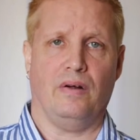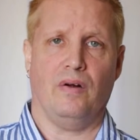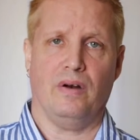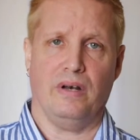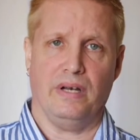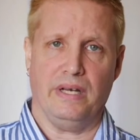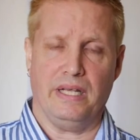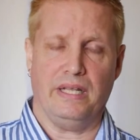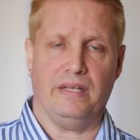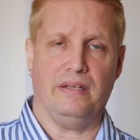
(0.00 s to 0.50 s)
are
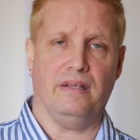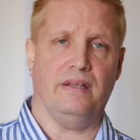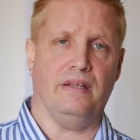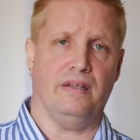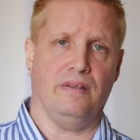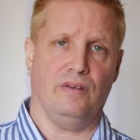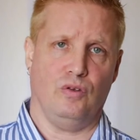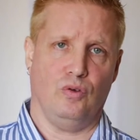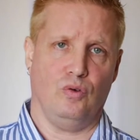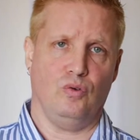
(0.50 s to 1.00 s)
needed
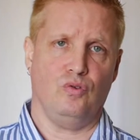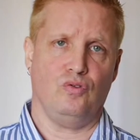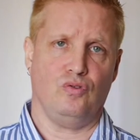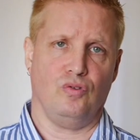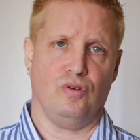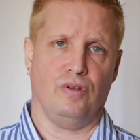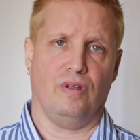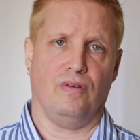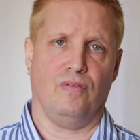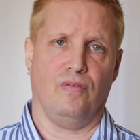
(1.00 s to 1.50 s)
in the
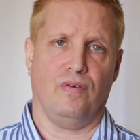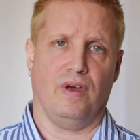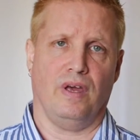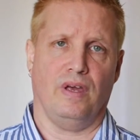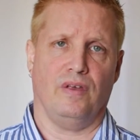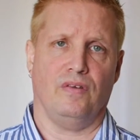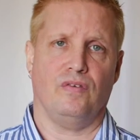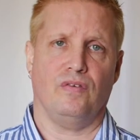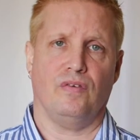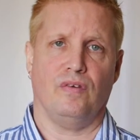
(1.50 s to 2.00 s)
user
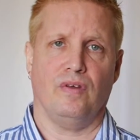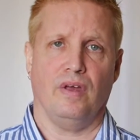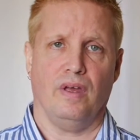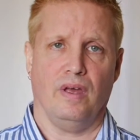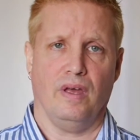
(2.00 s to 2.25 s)
interface